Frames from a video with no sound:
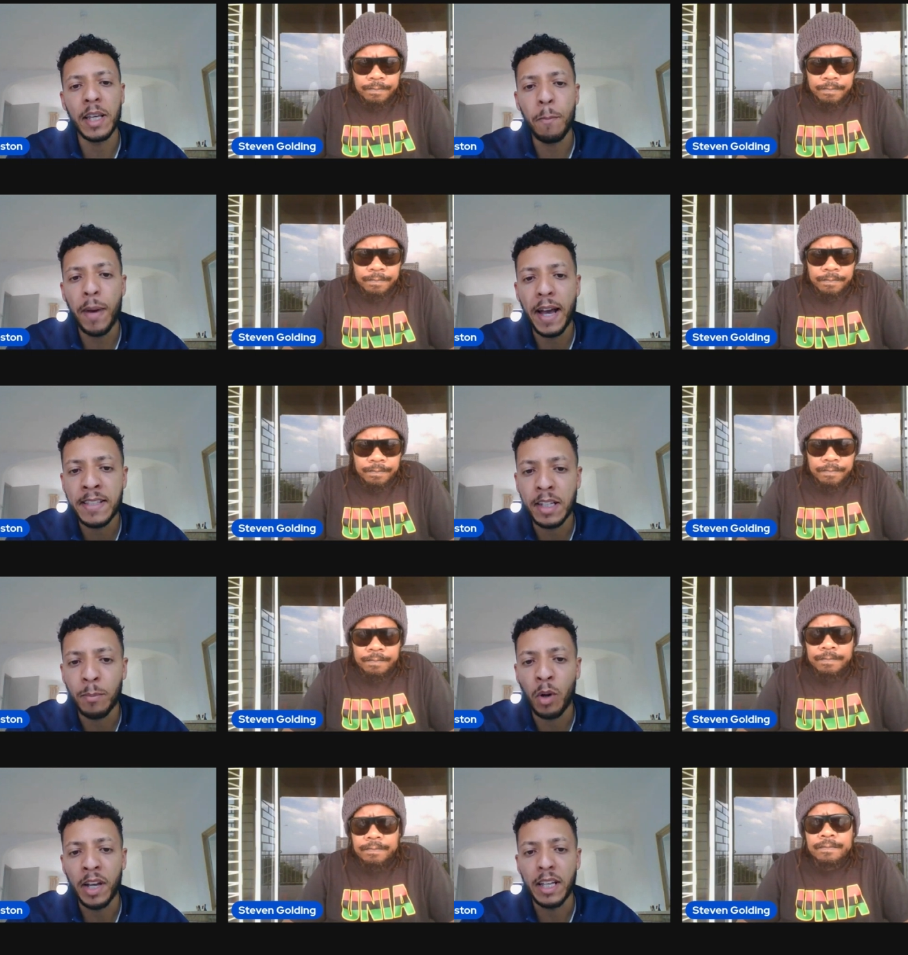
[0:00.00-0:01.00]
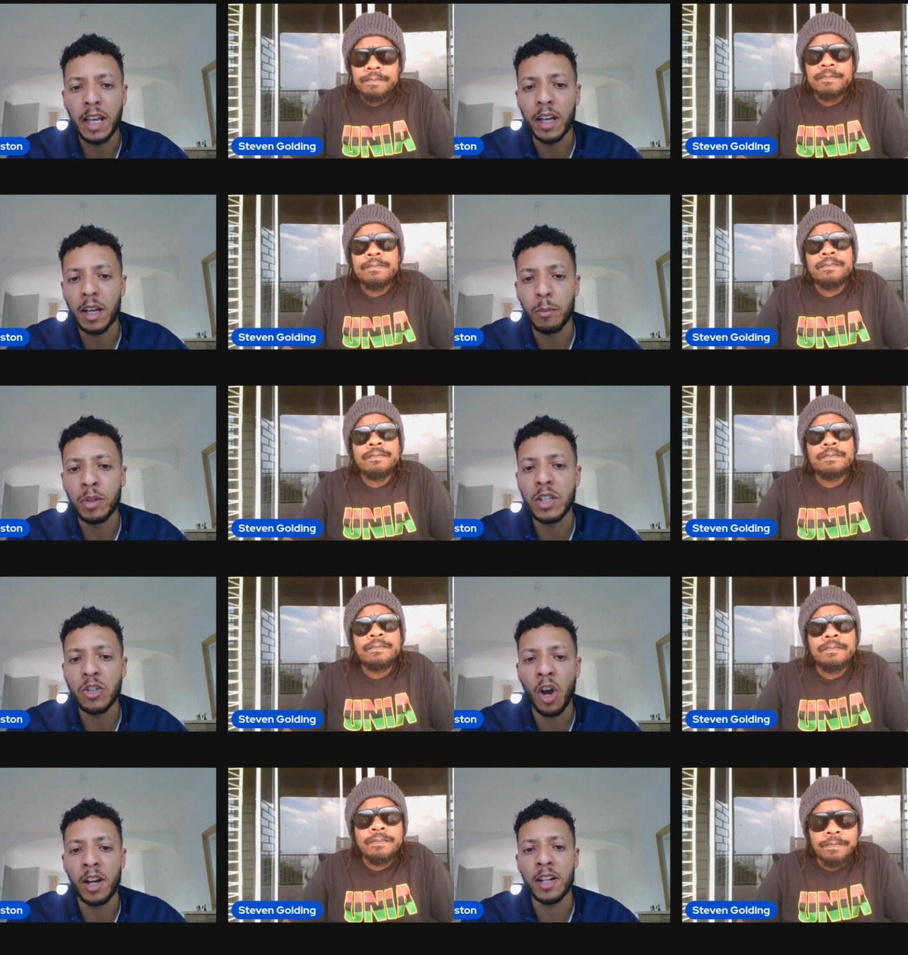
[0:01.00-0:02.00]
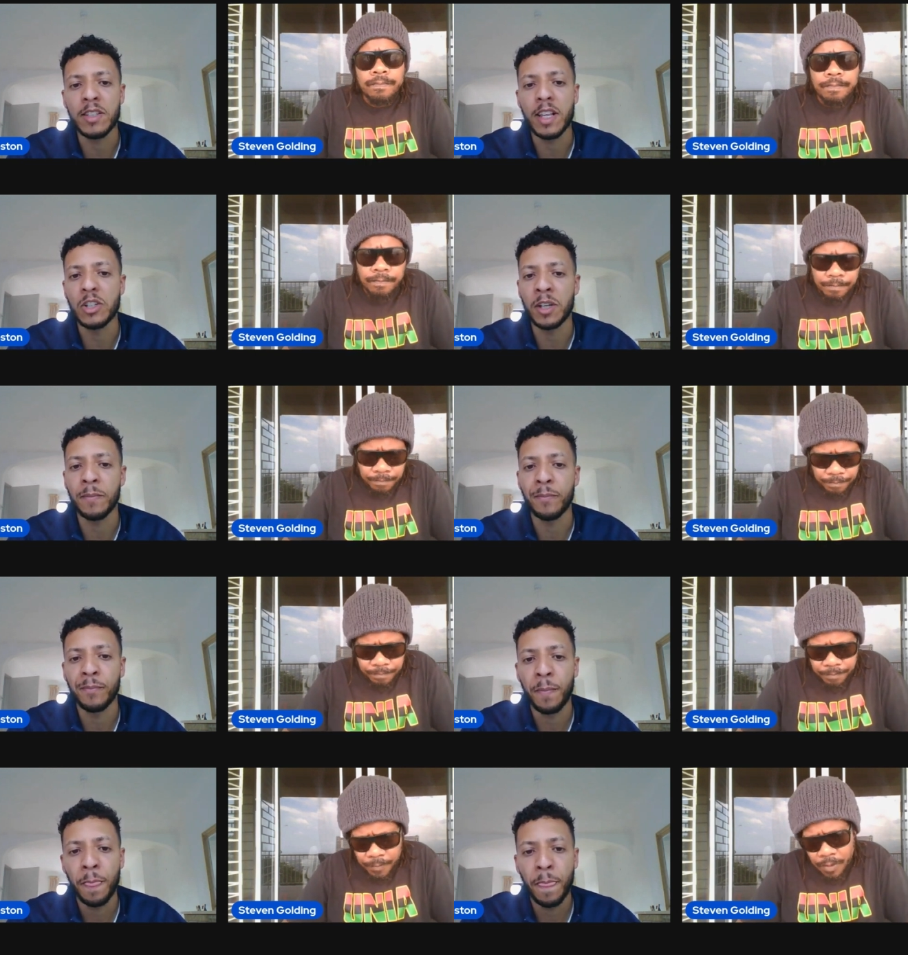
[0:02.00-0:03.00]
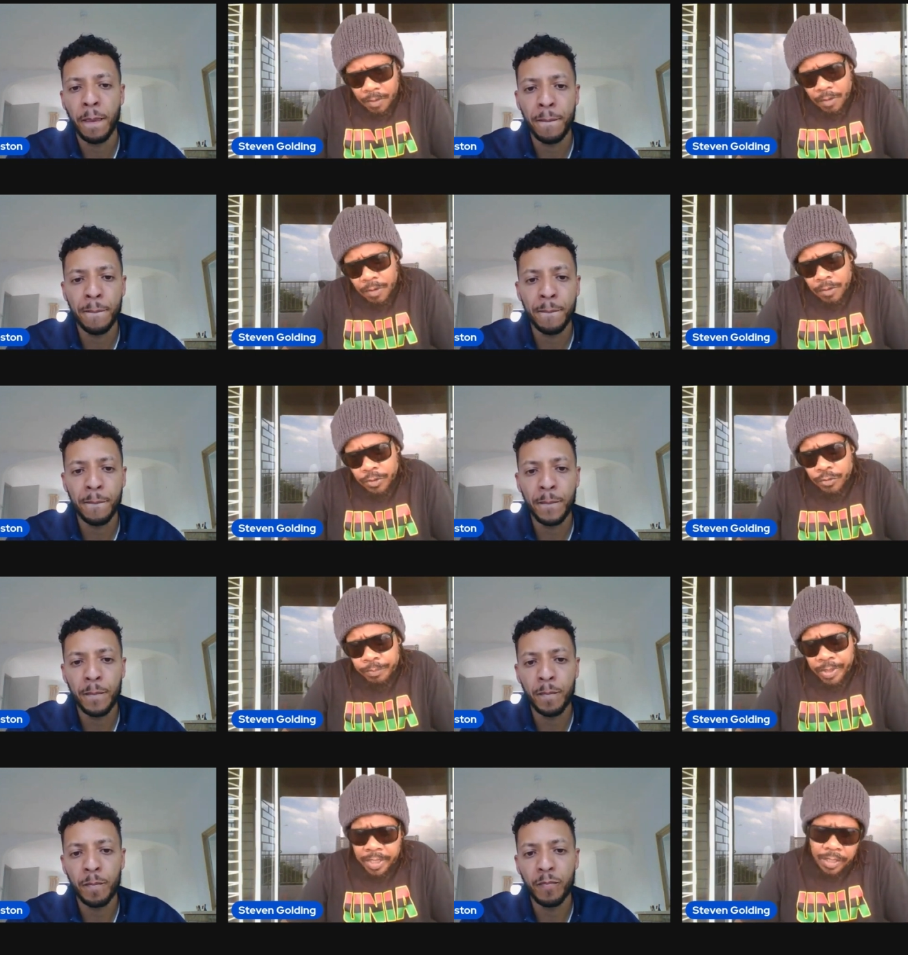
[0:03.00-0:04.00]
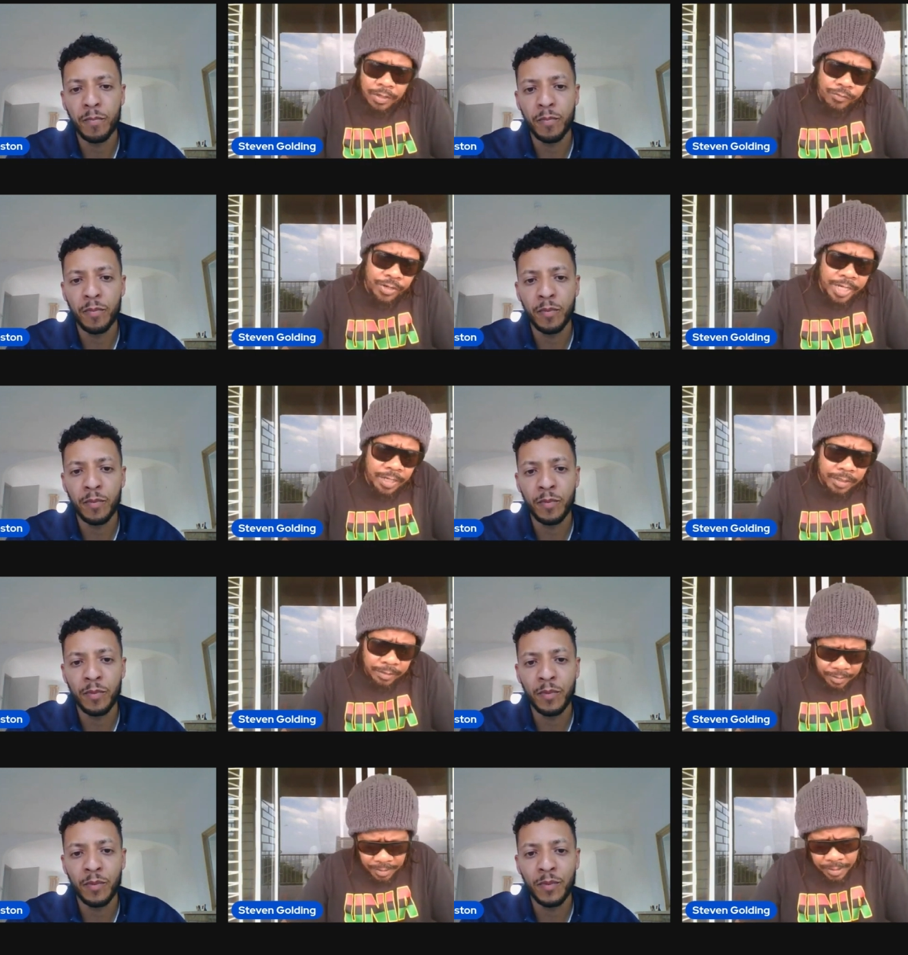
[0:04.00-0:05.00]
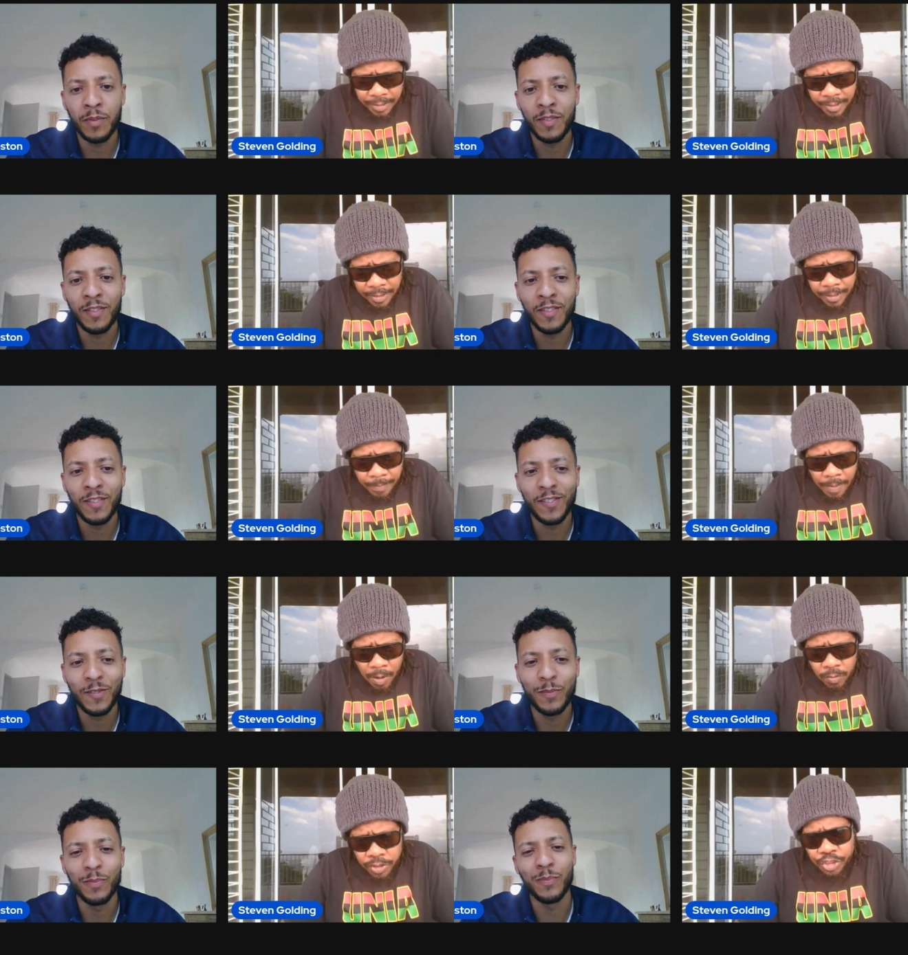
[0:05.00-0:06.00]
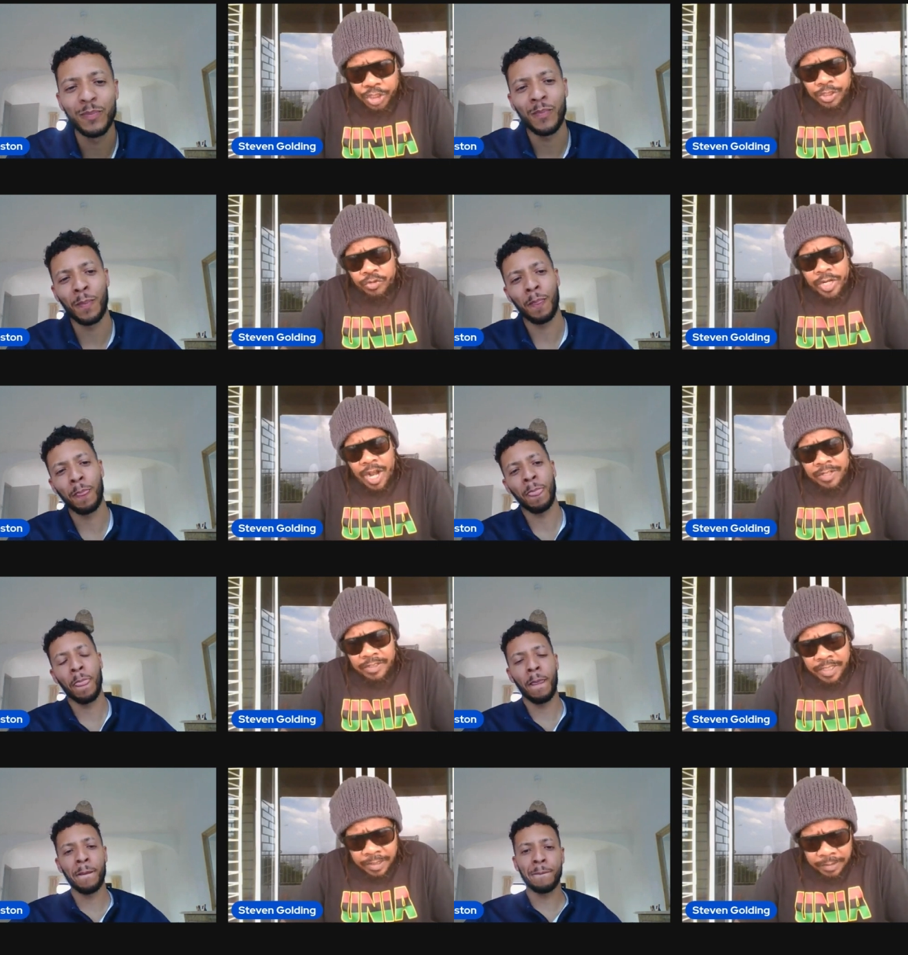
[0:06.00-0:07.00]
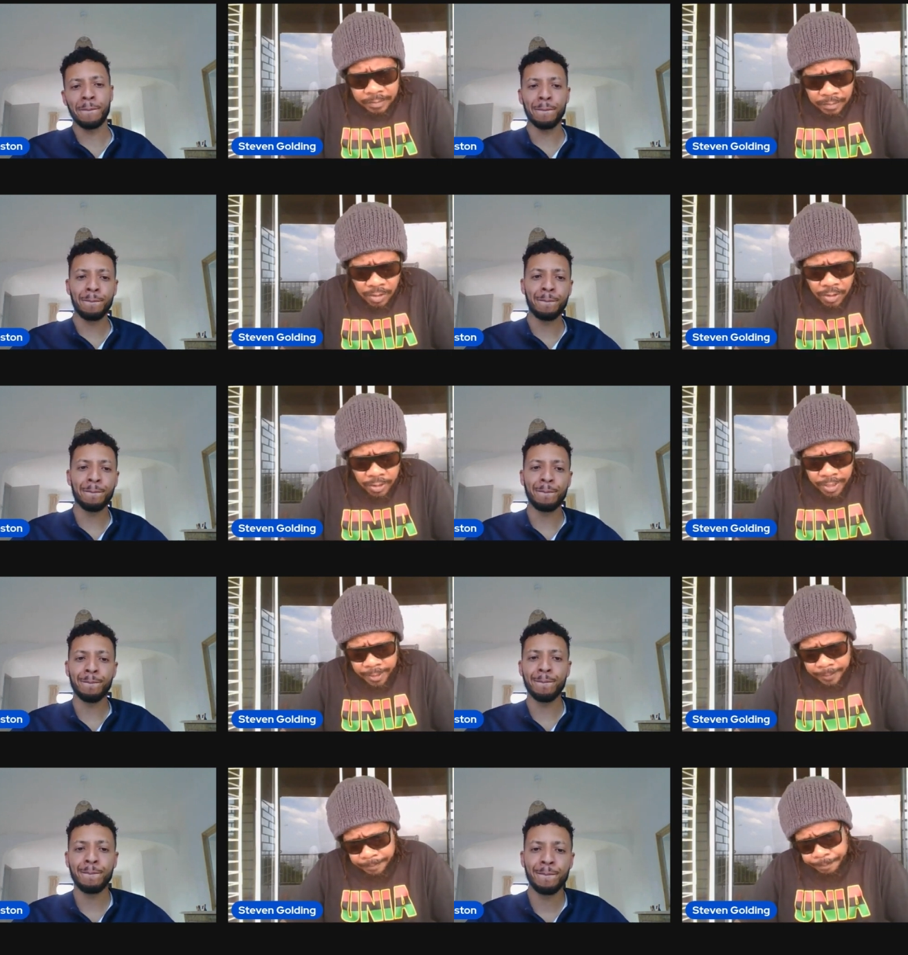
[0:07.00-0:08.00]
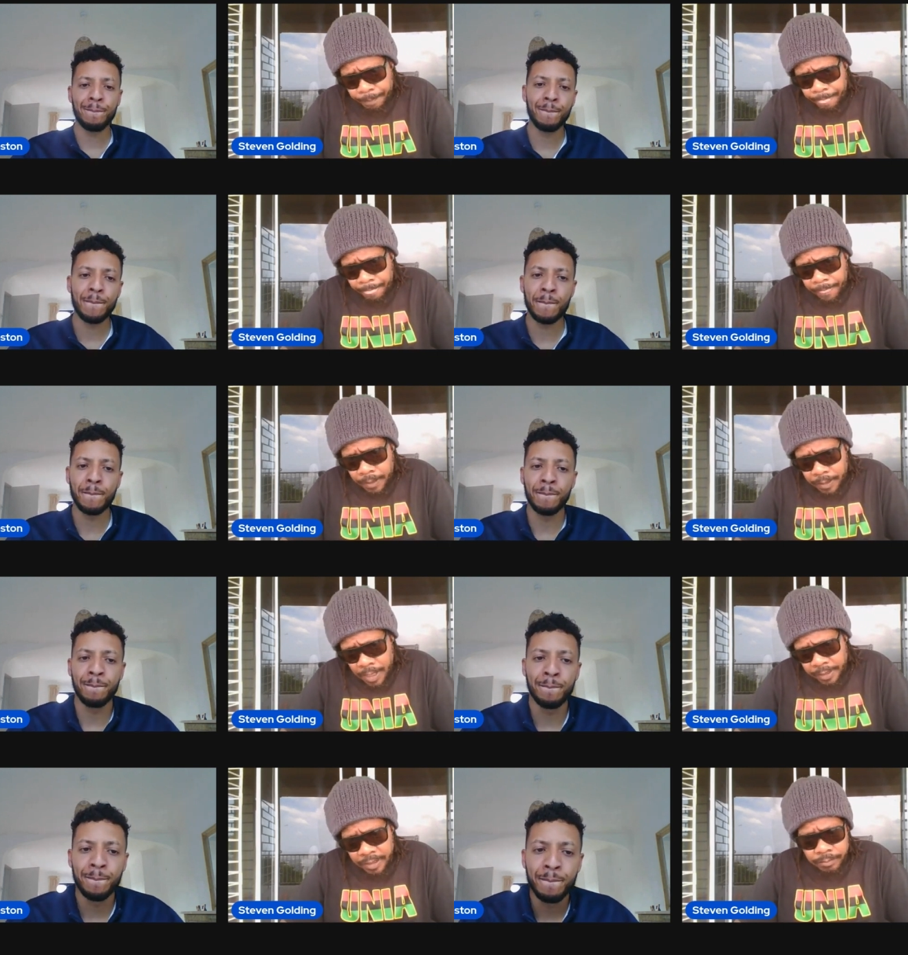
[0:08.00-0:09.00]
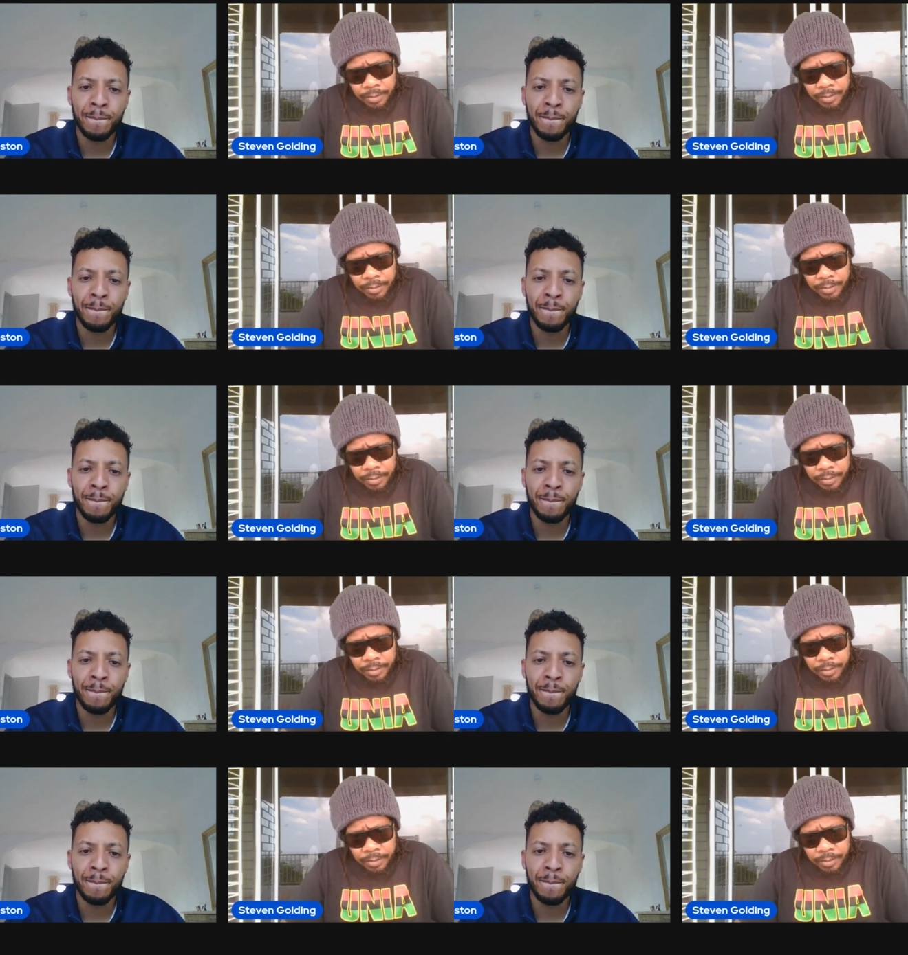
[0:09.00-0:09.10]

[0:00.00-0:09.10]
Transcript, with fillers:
Speaker 1: impacted by uh, British colonization?
Speaker 2: Oh, you pick an arena. Our children are still learning London